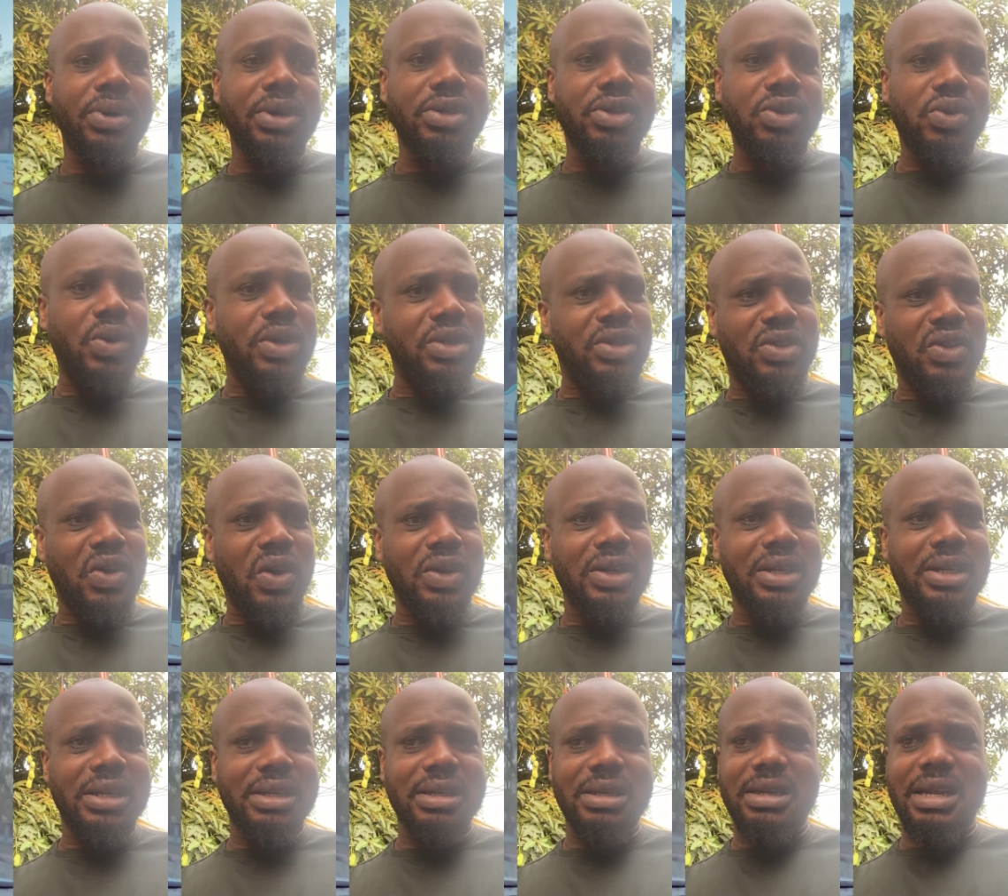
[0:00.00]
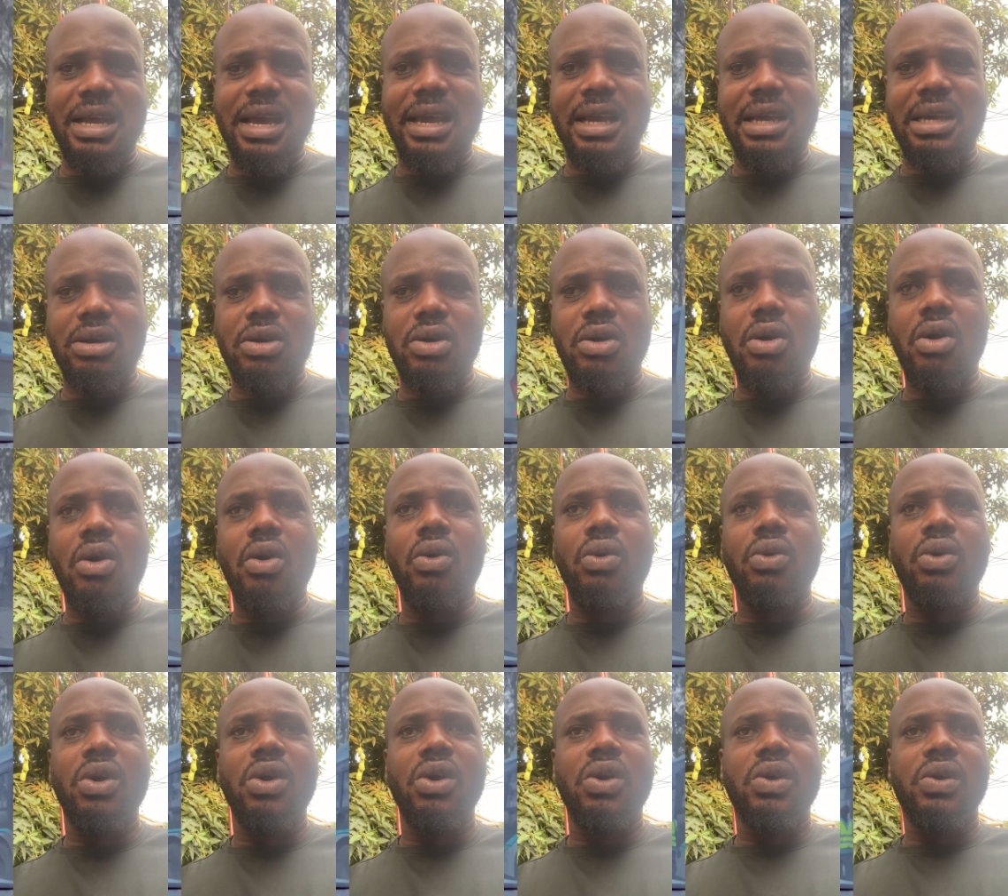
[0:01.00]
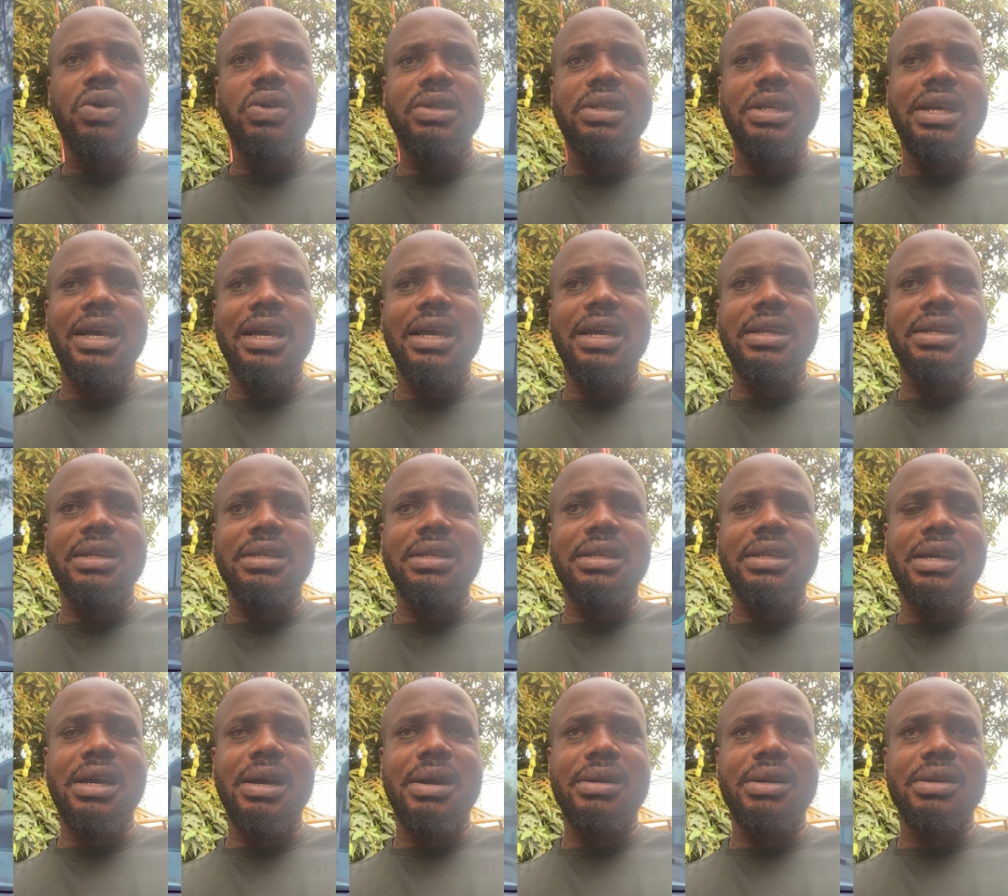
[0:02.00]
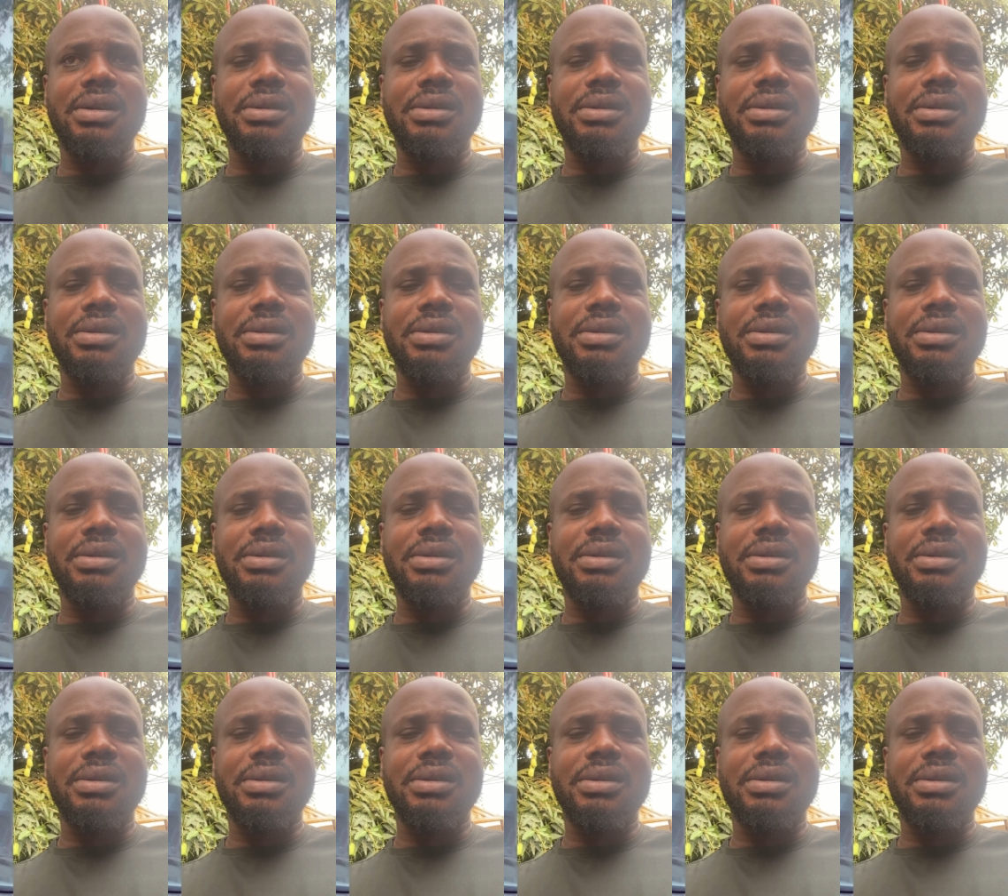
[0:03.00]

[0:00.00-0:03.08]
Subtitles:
So it's not like, they are